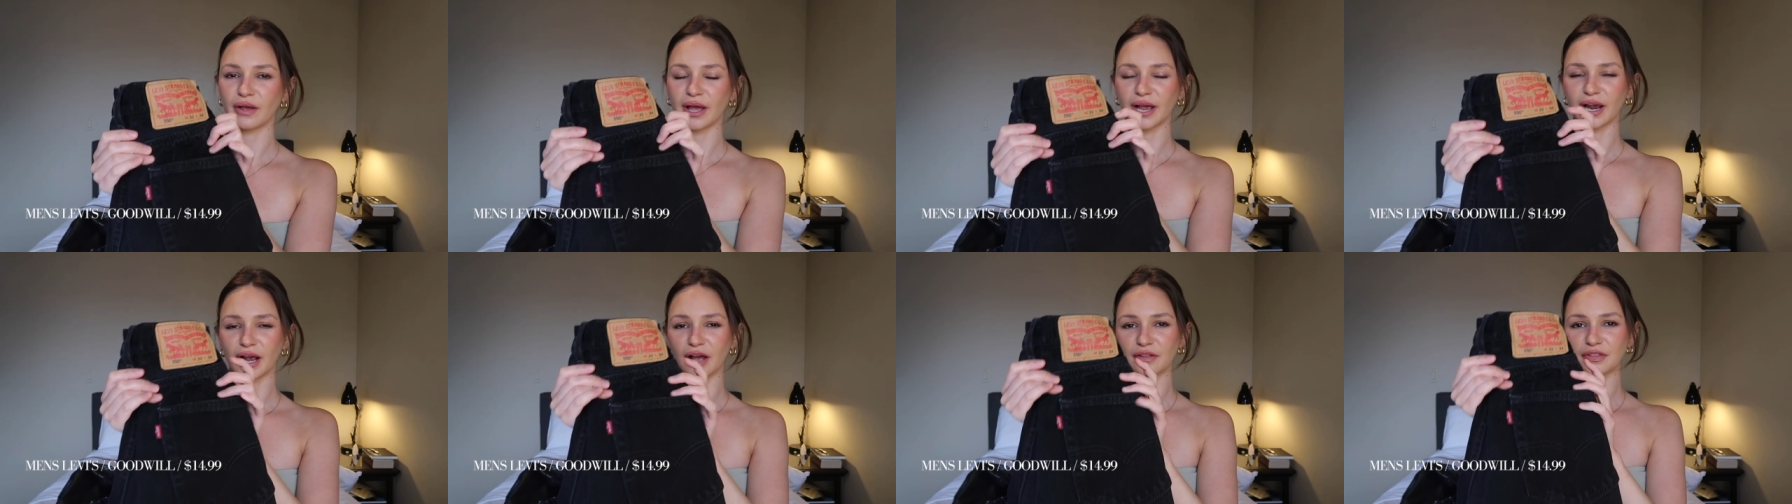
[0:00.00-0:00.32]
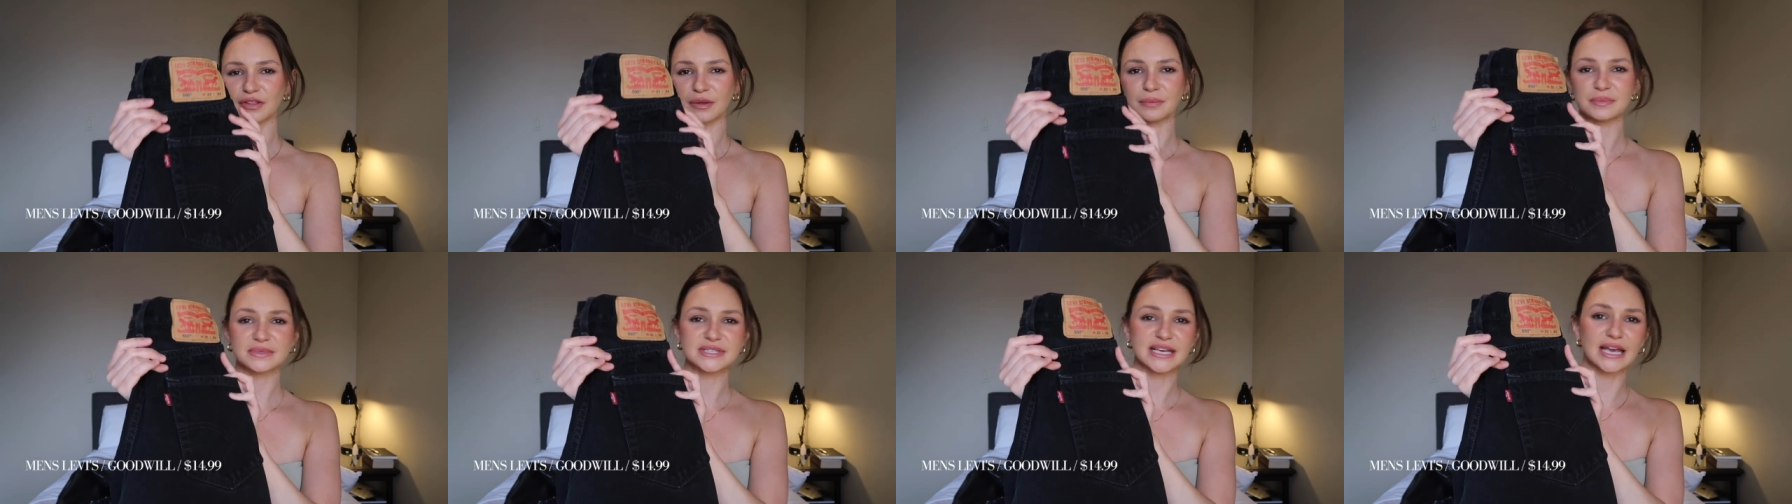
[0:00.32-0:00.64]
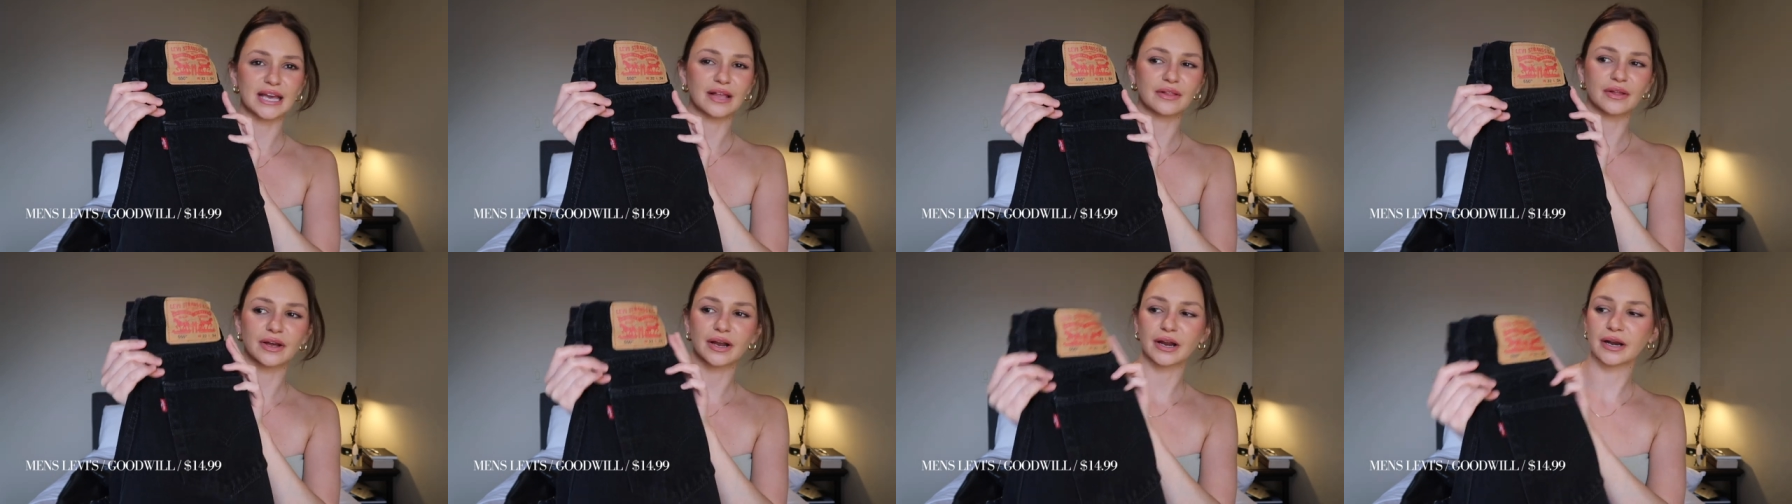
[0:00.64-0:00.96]
I got them
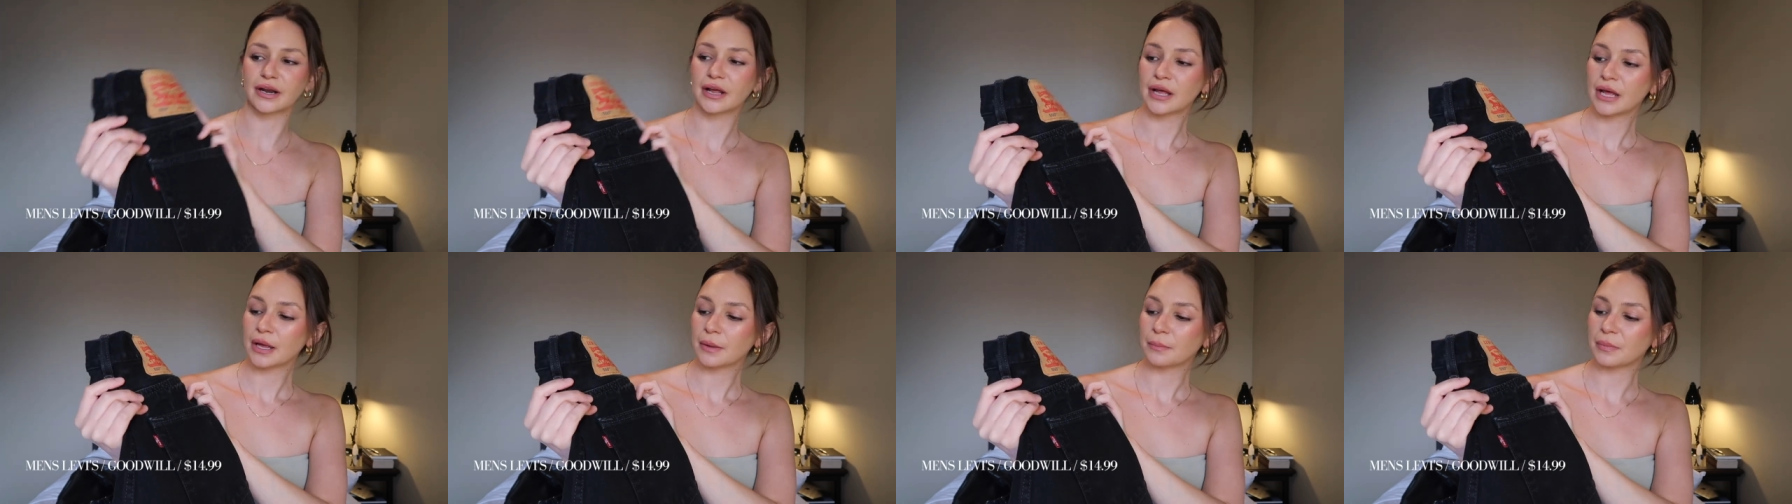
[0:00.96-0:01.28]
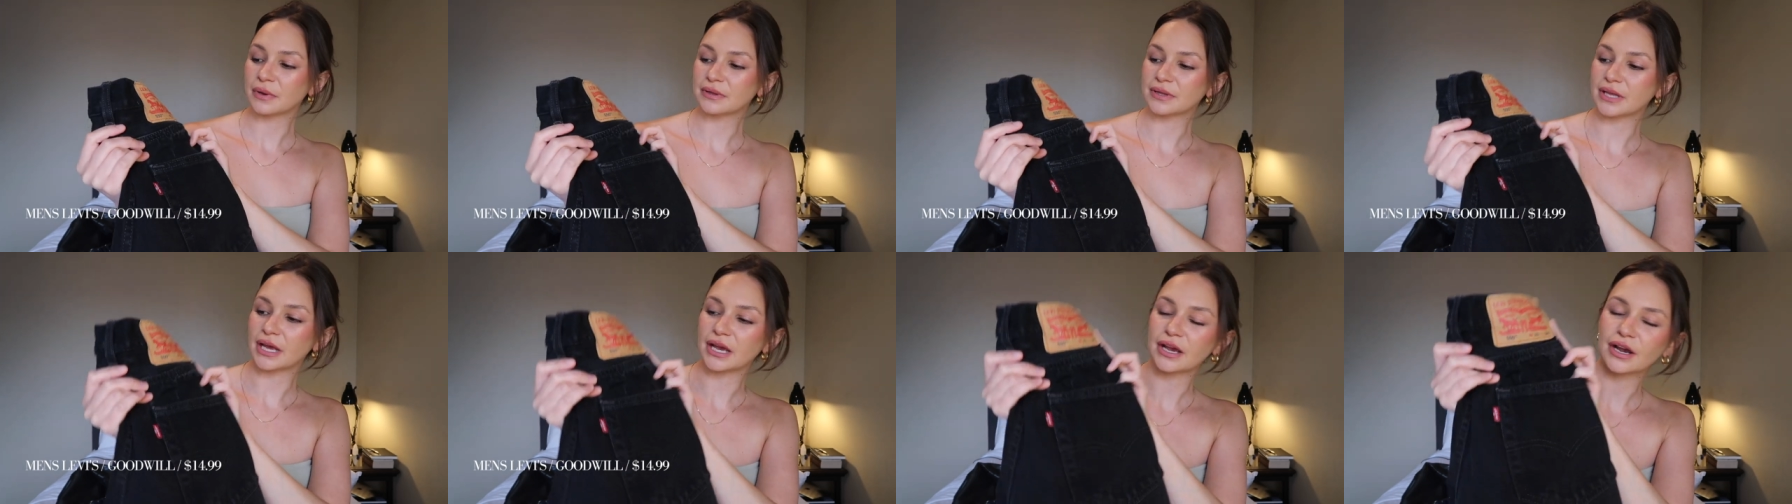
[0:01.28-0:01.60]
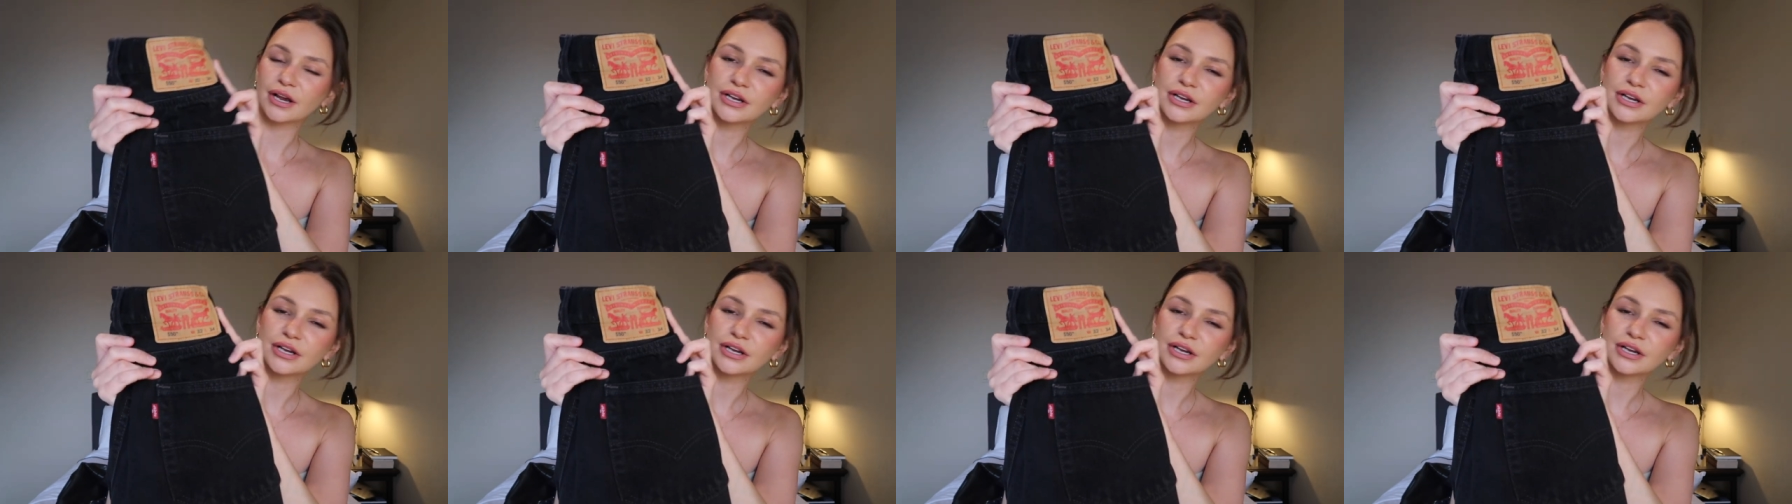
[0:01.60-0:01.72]
tailored, but they